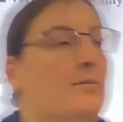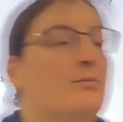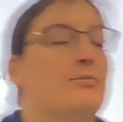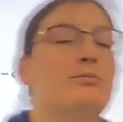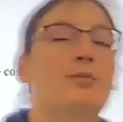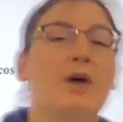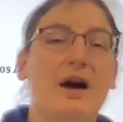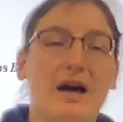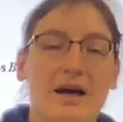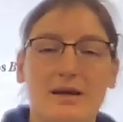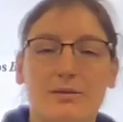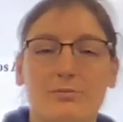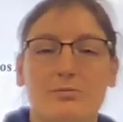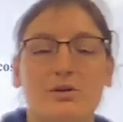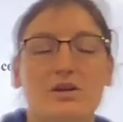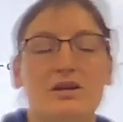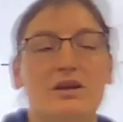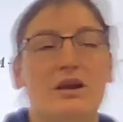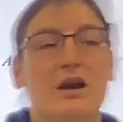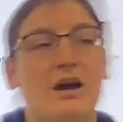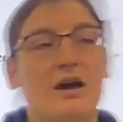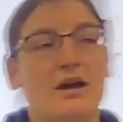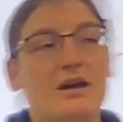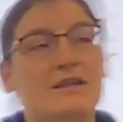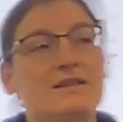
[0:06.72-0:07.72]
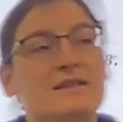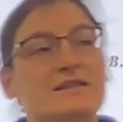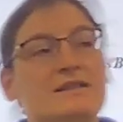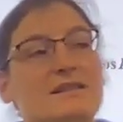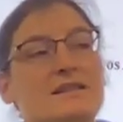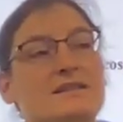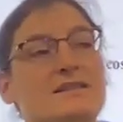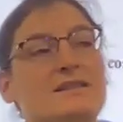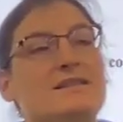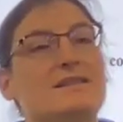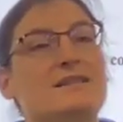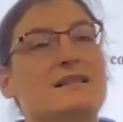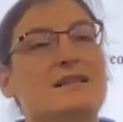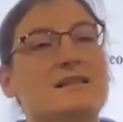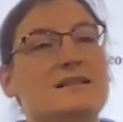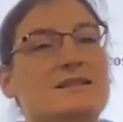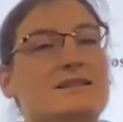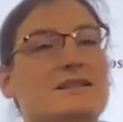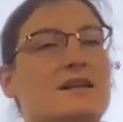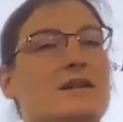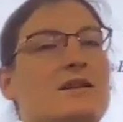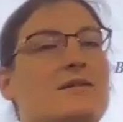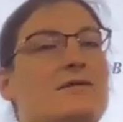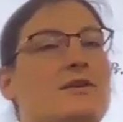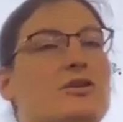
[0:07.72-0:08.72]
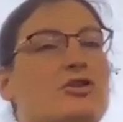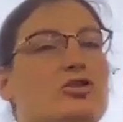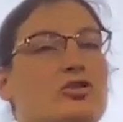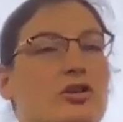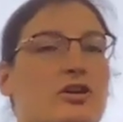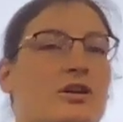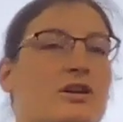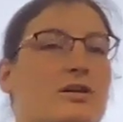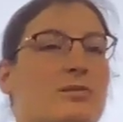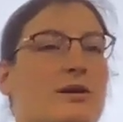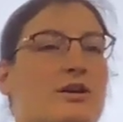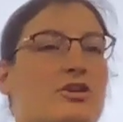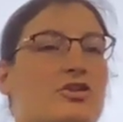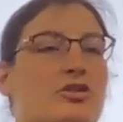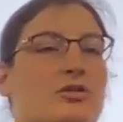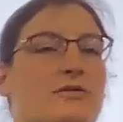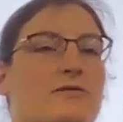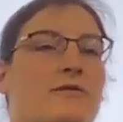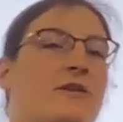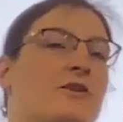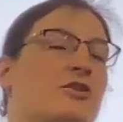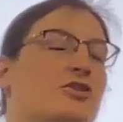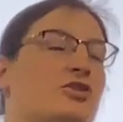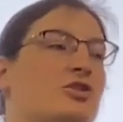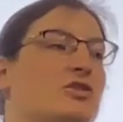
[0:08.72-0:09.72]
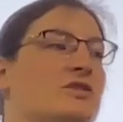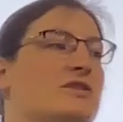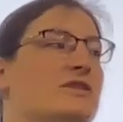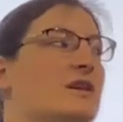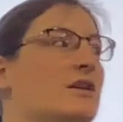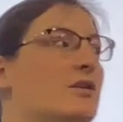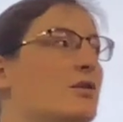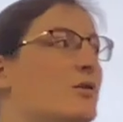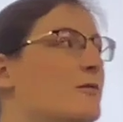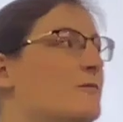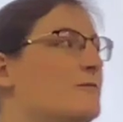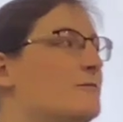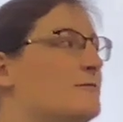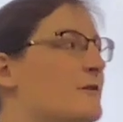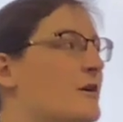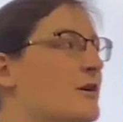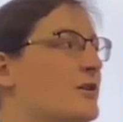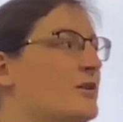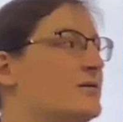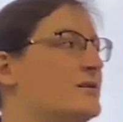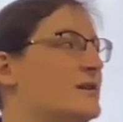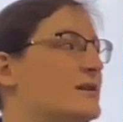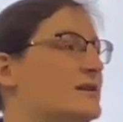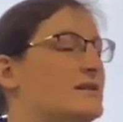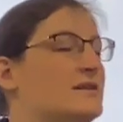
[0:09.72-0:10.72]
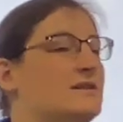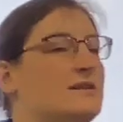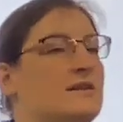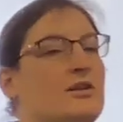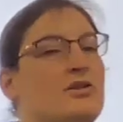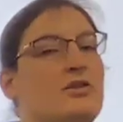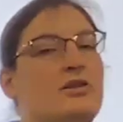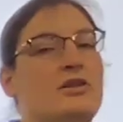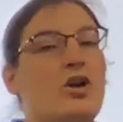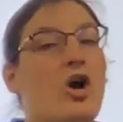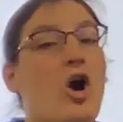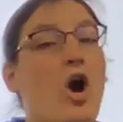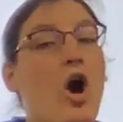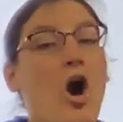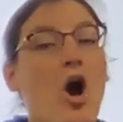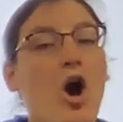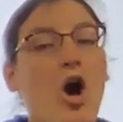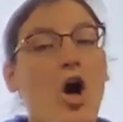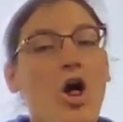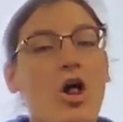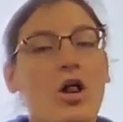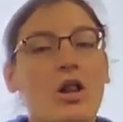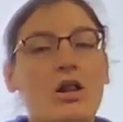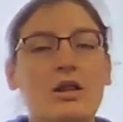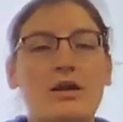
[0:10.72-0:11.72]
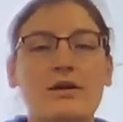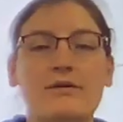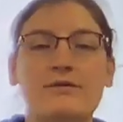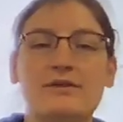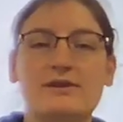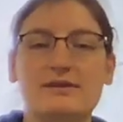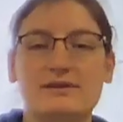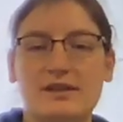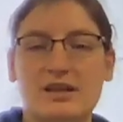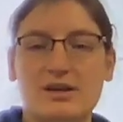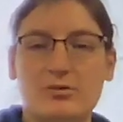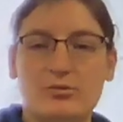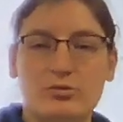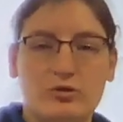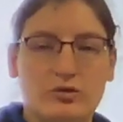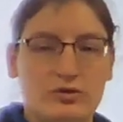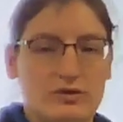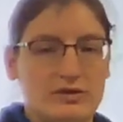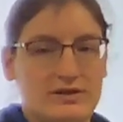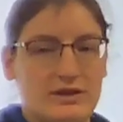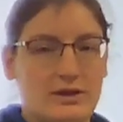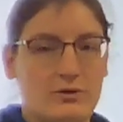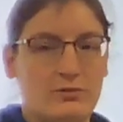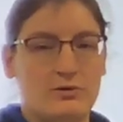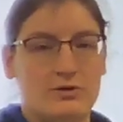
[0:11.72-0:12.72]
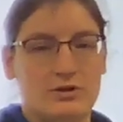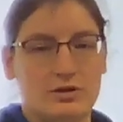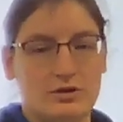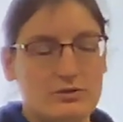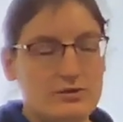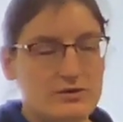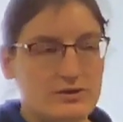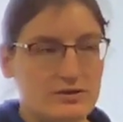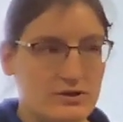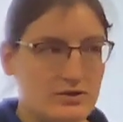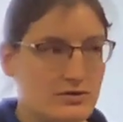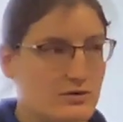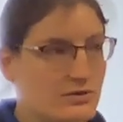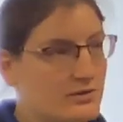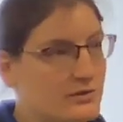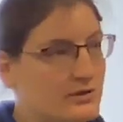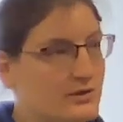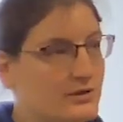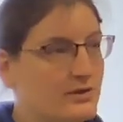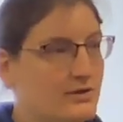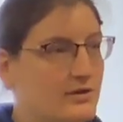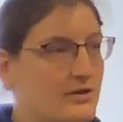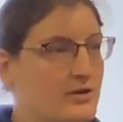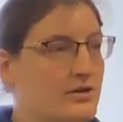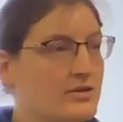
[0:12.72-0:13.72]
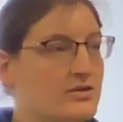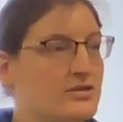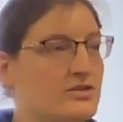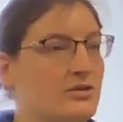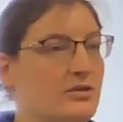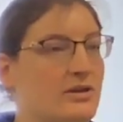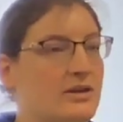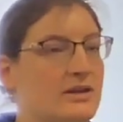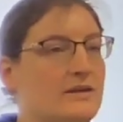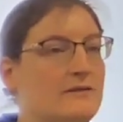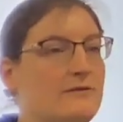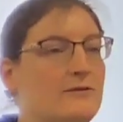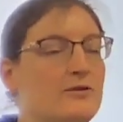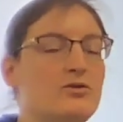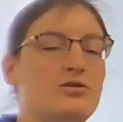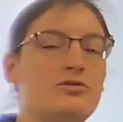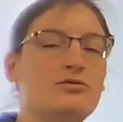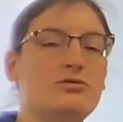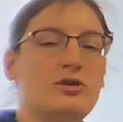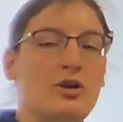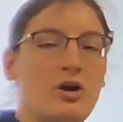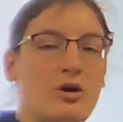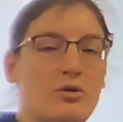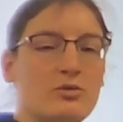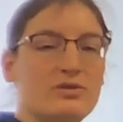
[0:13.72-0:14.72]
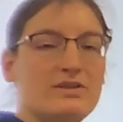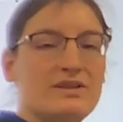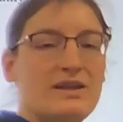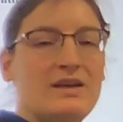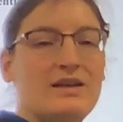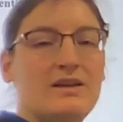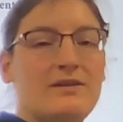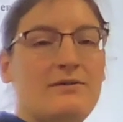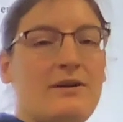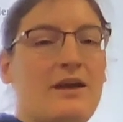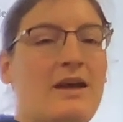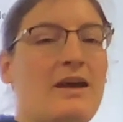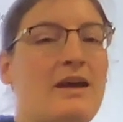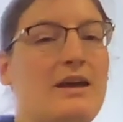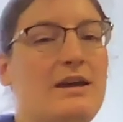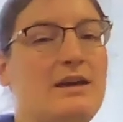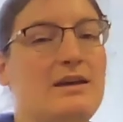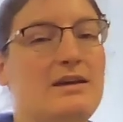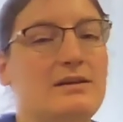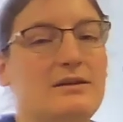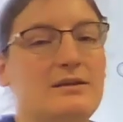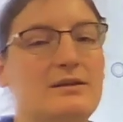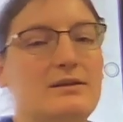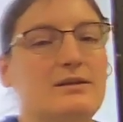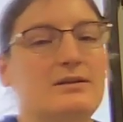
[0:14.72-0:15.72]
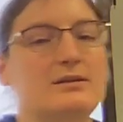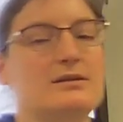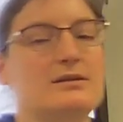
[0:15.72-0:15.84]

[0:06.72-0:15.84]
But because this is inside of a trigonometric functions, they don't follow necessarily all of the same rules that we're used to. So like if you do cosine of A